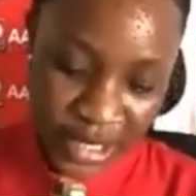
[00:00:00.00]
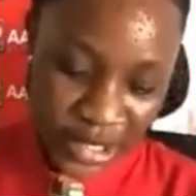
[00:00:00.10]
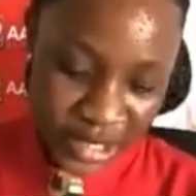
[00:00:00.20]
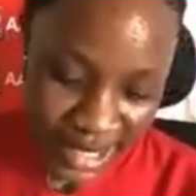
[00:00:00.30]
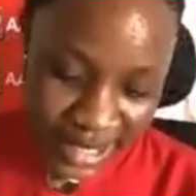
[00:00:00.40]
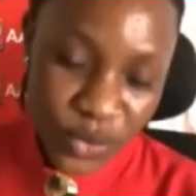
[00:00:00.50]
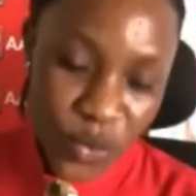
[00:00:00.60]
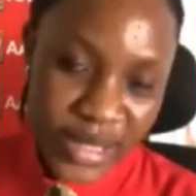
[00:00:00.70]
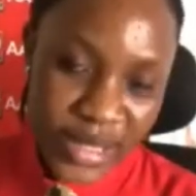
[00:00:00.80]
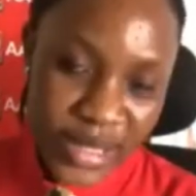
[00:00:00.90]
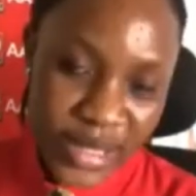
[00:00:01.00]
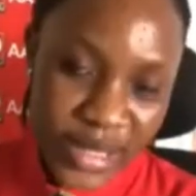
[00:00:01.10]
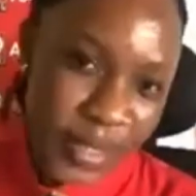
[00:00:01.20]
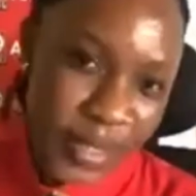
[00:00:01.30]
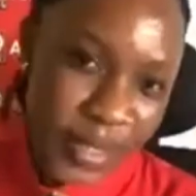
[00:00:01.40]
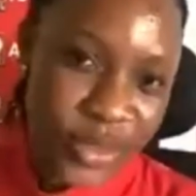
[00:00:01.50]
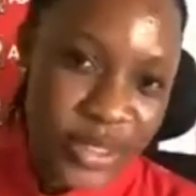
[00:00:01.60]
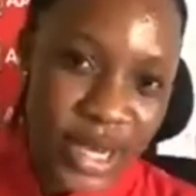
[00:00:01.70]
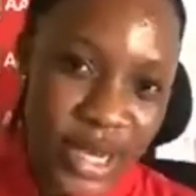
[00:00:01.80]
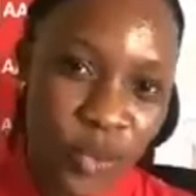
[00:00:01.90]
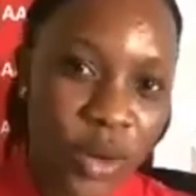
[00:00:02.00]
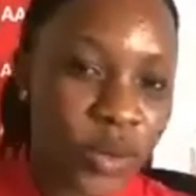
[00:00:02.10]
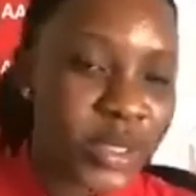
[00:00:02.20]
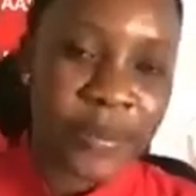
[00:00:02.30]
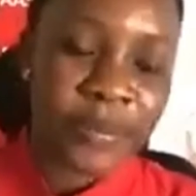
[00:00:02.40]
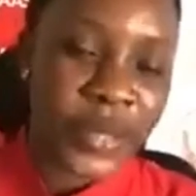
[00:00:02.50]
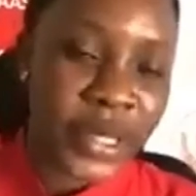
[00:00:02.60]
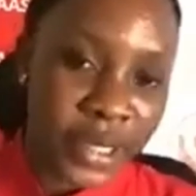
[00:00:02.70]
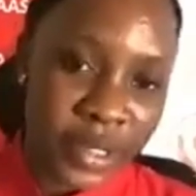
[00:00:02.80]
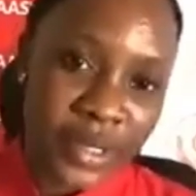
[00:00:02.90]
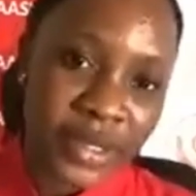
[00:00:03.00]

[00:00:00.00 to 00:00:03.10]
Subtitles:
just one single thing today, what would that be?